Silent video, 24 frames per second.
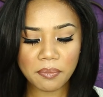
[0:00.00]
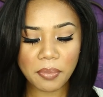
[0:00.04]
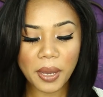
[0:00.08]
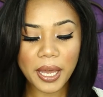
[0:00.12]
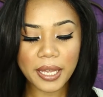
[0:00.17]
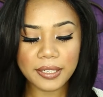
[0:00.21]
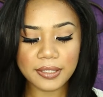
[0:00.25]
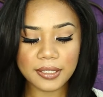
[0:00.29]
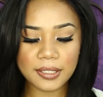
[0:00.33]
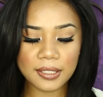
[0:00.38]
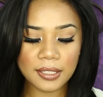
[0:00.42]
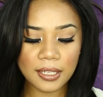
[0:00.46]

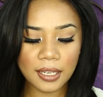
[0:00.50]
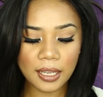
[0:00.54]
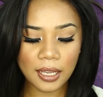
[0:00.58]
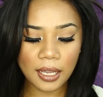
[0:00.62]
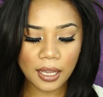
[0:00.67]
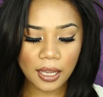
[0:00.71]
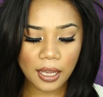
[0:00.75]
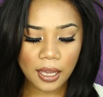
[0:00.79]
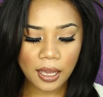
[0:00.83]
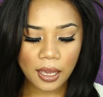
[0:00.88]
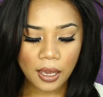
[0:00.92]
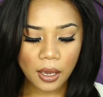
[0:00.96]
But
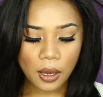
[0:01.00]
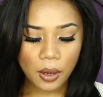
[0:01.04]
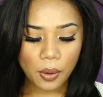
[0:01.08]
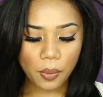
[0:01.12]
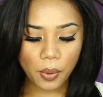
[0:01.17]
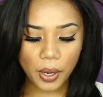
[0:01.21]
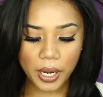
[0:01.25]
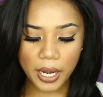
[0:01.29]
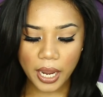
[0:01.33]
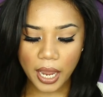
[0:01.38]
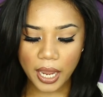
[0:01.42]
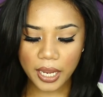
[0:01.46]

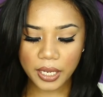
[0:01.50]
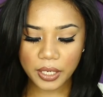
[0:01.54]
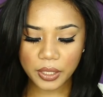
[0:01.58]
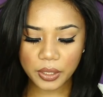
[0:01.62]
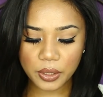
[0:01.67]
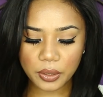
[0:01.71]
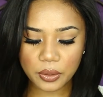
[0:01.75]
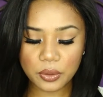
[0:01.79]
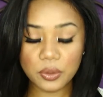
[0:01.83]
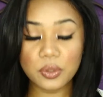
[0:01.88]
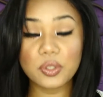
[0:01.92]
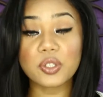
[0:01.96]
what I
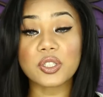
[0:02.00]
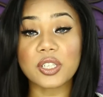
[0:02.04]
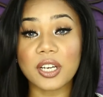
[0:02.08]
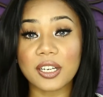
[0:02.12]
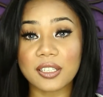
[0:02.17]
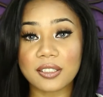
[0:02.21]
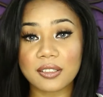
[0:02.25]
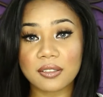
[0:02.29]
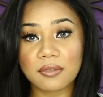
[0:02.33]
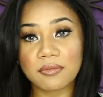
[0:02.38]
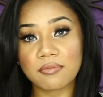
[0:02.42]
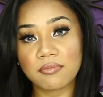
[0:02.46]
use
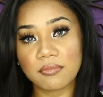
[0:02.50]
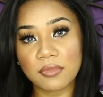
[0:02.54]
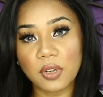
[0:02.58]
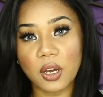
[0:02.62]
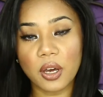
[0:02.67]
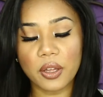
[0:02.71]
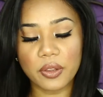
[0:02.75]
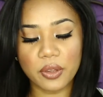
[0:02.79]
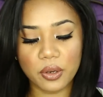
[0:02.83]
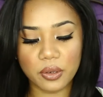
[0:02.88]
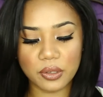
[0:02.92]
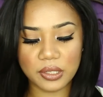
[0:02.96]
just
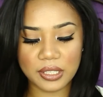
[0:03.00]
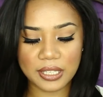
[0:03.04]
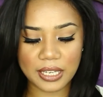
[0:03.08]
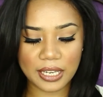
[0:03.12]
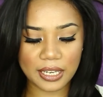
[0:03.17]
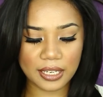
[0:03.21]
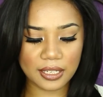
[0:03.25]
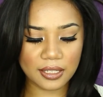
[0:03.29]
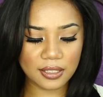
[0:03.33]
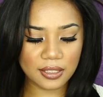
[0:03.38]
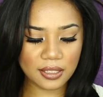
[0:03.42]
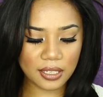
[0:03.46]
on those
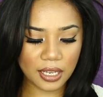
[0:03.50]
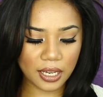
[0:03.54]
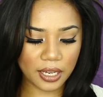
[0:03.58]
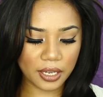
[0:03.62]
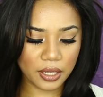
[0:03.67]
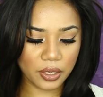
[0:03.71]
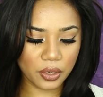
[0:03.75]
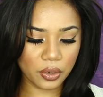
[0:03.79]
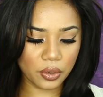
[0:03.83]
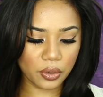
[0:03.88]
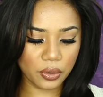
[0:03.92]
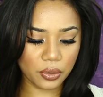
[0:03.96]
days,
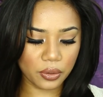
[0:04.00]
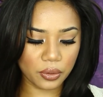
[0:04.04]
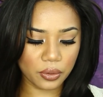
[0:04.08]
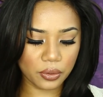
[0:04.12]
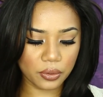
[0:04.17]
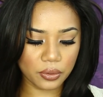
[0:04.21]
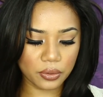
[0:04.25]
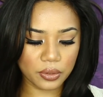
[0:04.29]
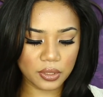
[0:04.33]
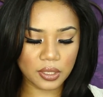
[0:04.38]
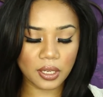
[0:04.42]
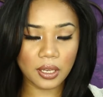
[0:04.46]
I
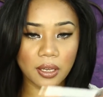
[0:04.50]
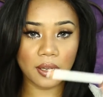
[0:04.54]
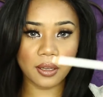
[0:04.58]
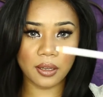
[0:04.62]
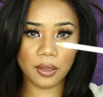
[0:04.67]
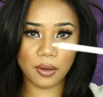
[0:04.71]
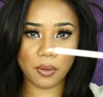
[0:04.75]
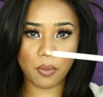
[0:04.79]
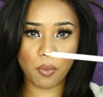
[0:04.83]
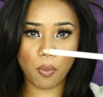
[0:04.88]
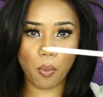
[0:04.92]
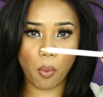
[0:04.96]
use
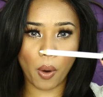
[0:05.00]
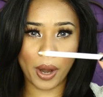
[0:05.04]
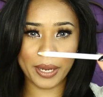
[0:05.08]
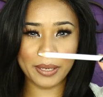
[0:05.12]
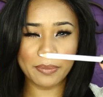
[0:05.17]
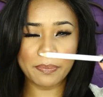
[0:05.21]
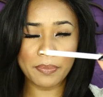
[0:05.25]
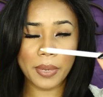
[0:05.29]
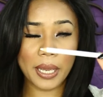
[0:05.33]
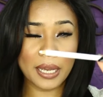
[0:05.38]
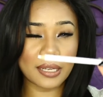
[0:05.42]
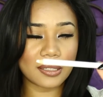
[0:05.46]
a
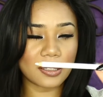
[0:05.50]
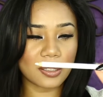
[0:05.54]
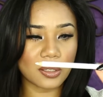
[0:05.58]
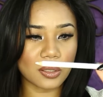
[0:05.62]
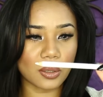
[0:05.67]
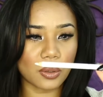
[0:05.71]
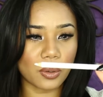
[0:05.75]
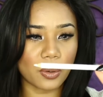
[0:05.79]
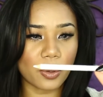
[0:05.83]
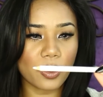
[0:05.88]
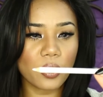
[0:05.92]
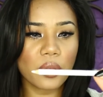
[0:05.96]
white
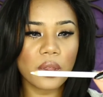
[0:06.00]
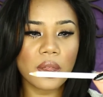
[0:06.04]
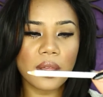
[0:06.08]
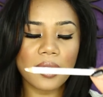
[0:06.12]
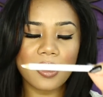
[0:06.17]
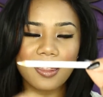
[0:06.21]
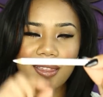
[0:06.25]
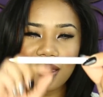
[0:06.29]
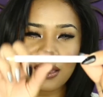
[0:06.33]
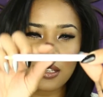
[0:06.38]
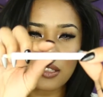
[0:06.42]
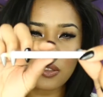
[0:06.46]
pencil.
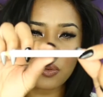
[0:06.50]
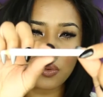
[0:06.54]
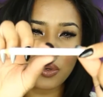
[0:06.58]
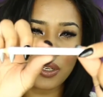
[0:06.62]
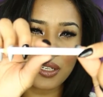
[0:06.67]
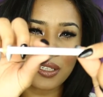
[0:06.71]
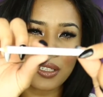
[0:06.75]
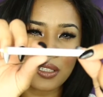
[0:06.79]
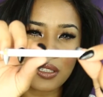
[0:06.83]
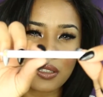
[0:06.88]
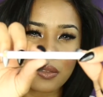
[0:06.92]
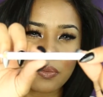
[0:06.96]
This
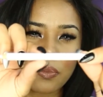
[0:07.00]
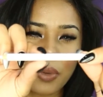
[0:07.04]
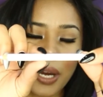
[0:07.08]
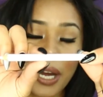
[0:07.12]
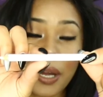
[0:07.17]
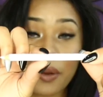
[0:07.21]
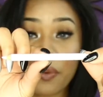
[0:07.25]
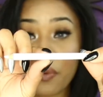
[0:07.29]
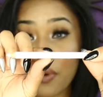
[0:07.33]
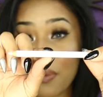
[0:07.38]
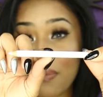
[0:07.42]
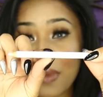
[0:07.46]
one is
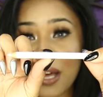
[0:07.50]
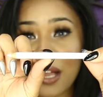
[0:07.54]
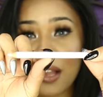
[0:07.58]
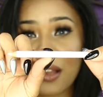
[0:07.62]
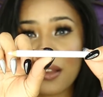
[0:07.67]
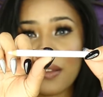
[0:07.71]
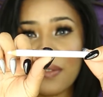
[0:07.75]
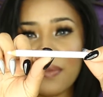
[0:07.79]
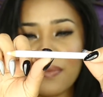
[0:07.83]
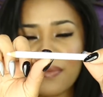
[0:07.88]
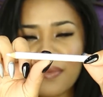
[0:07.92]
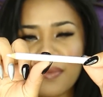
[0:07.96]
by
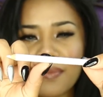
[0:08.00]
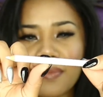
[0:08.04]
Rimmel.